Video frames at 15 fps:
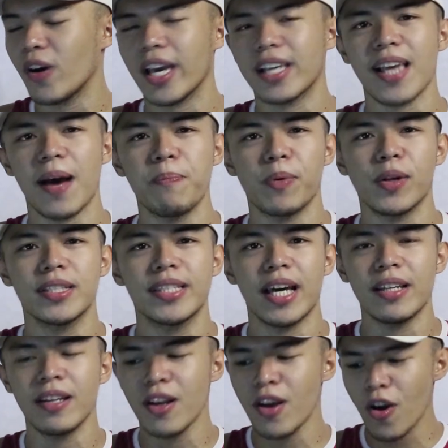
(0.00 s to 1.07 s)
example
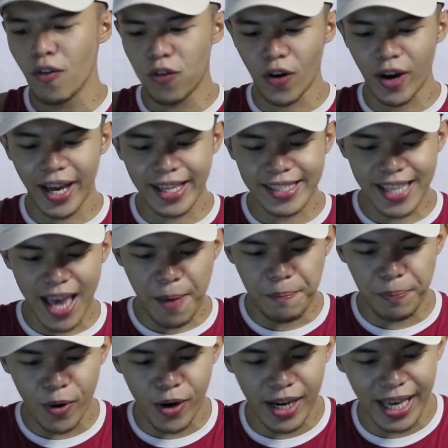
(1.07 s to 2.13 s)
dyan. For
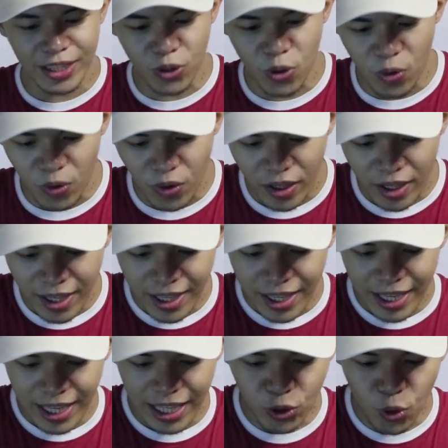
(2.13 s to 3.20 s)
example,
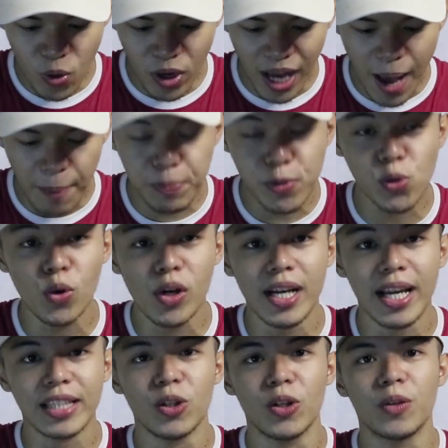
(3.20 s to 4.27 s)
itong capsule
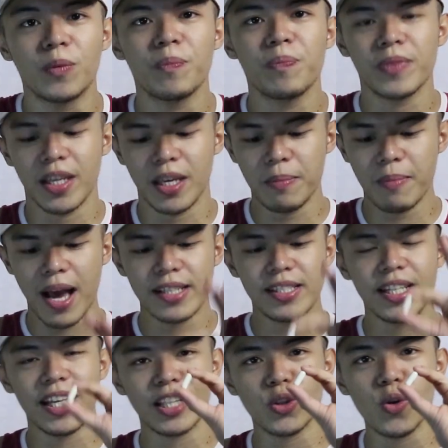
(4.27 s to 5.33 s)
na to.
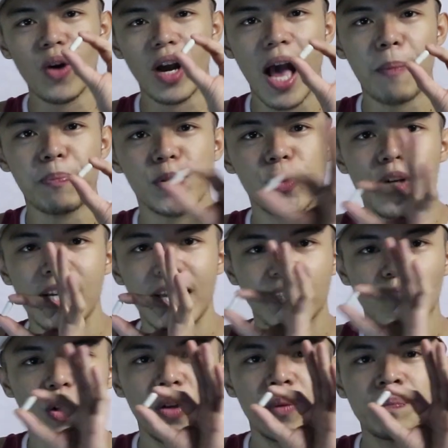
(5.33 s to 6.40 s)
Imagine, itong capsule na
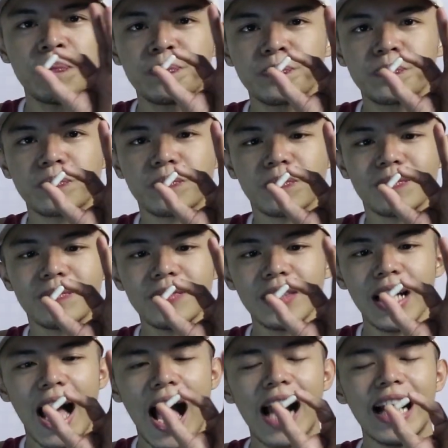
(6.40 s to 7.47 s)
to,
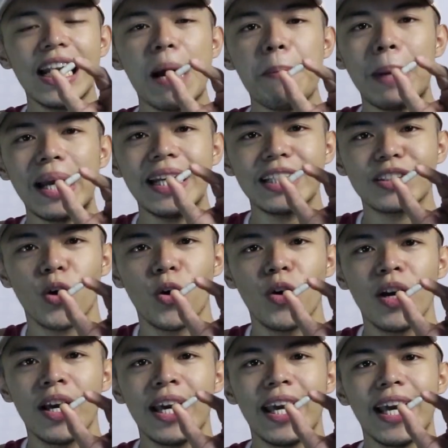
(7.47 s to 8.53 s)
ang laman
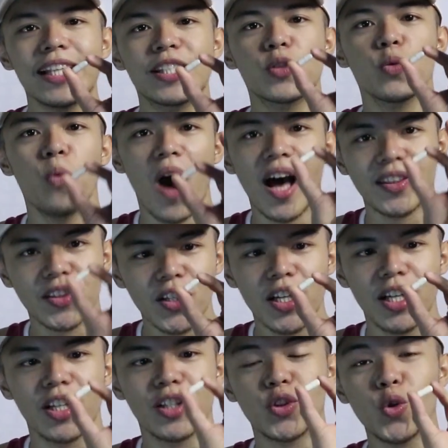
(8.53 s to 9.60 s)
nito is
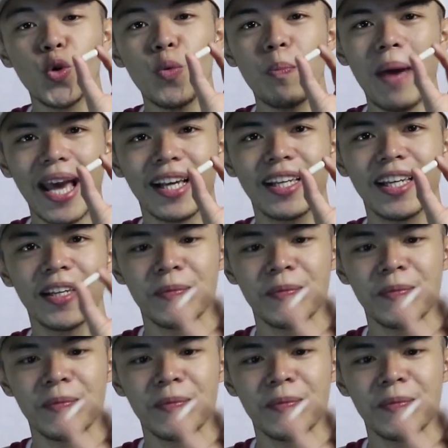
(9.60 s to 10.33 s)
water, tubig.